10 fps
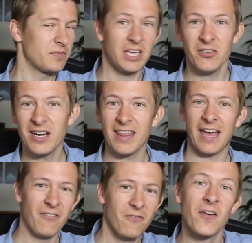get rid of
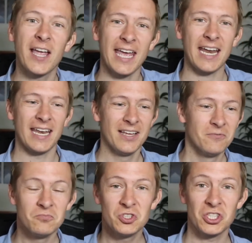that, forget it,
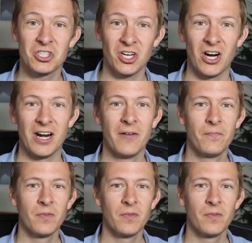just start.